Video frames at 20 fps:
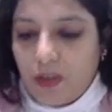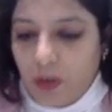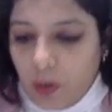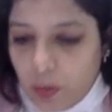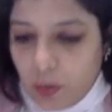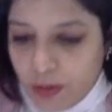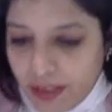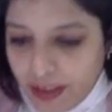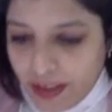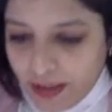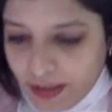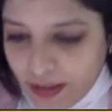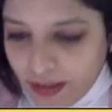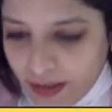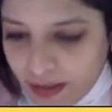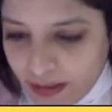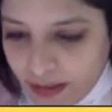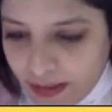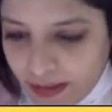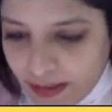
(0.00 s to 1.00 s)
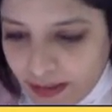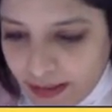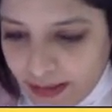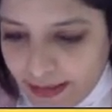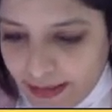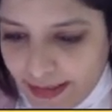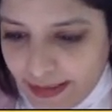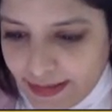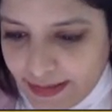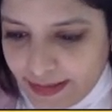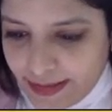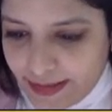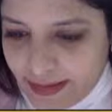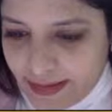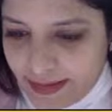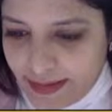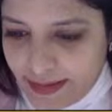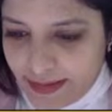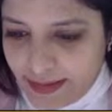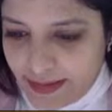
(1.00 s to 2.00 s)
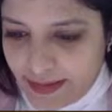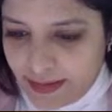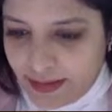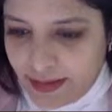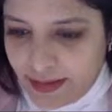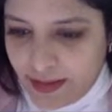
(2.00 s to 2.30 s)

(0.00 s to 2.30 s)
Okay. Yes.